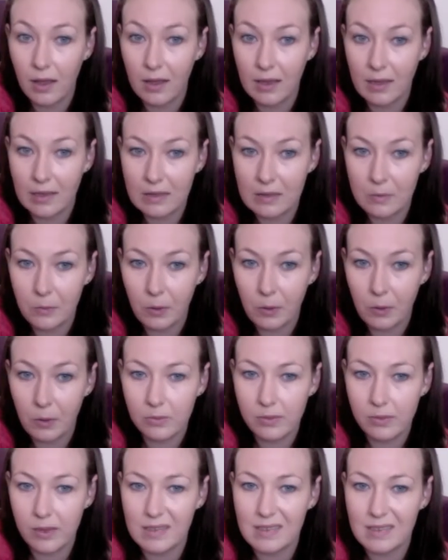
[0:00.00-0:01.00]
it's
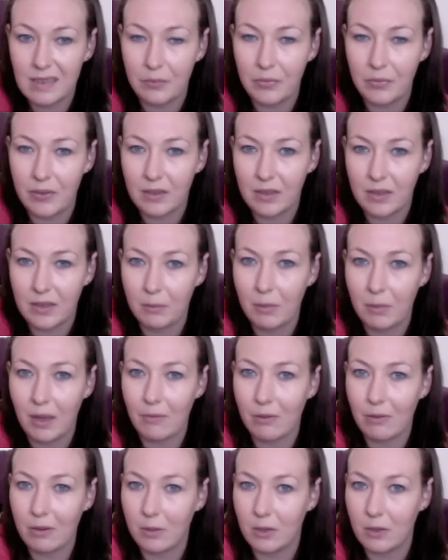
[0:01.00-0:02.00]
probably something that I might
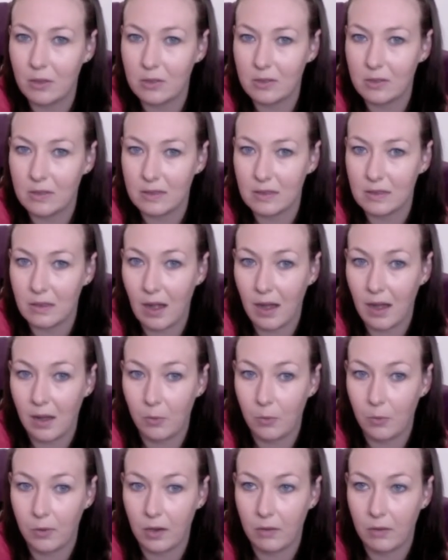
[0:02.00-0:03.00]
repurchase
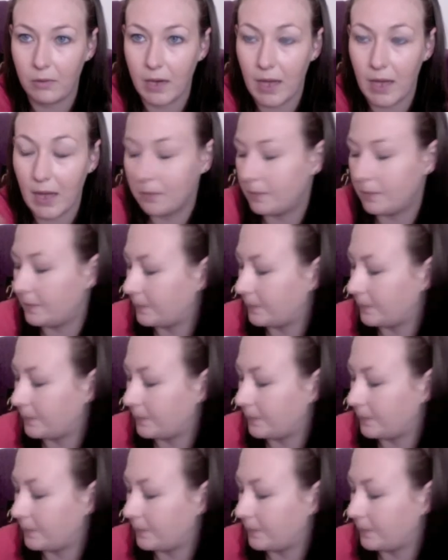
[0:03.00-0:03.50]
when I run out.